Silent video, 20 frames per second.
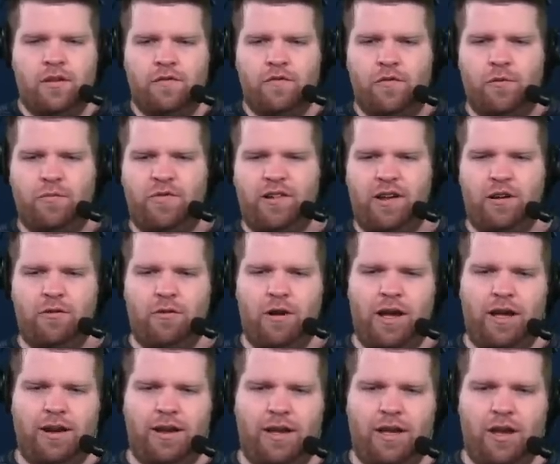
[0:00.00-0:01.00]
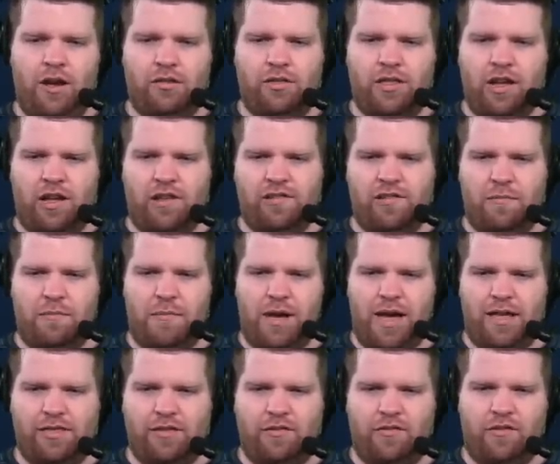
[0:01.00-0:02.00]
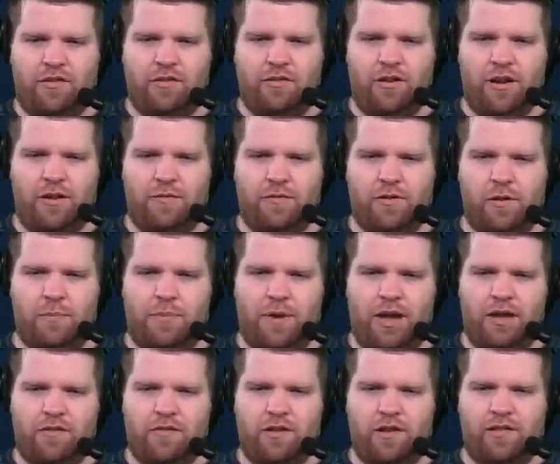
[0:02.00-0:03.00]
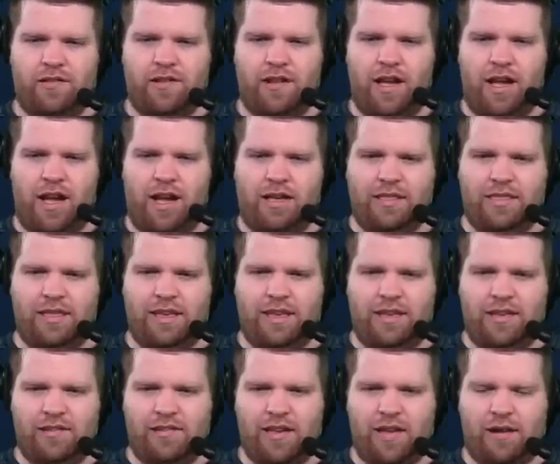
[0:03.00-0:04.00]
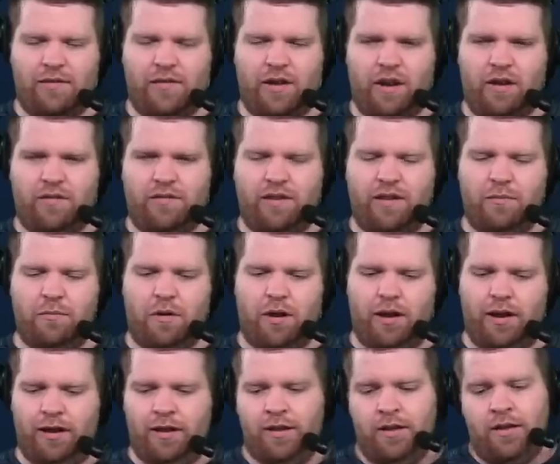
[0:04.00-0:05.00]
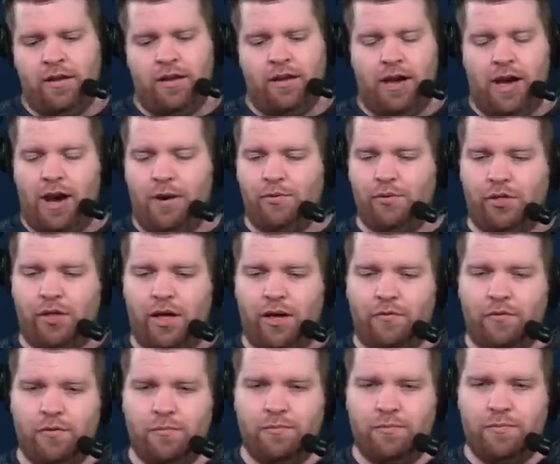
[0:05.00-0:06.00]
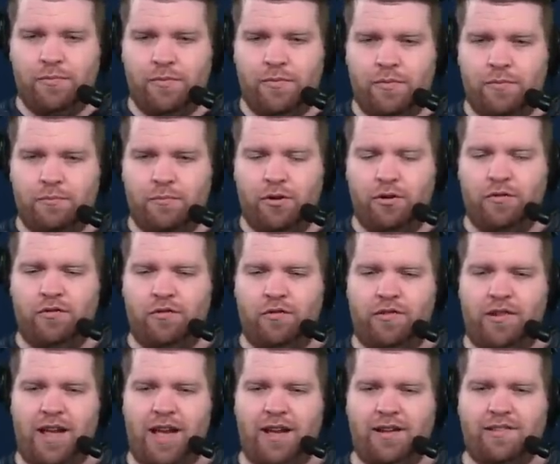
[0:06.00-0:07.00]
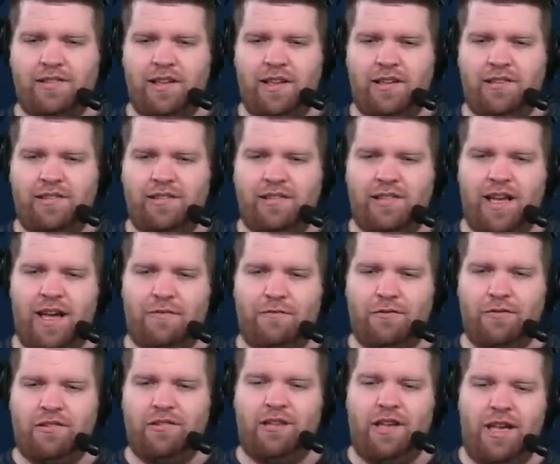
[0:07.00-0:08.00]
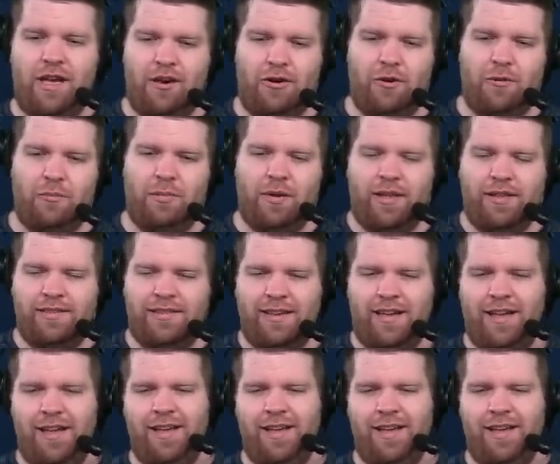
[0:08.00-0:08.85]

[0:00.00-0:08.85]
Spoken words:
From G Radio, thoughts on Matthew Judon from the Patriots? I think he is out of guaranteed money. I would love him. Producer Jack says he's not for sale, but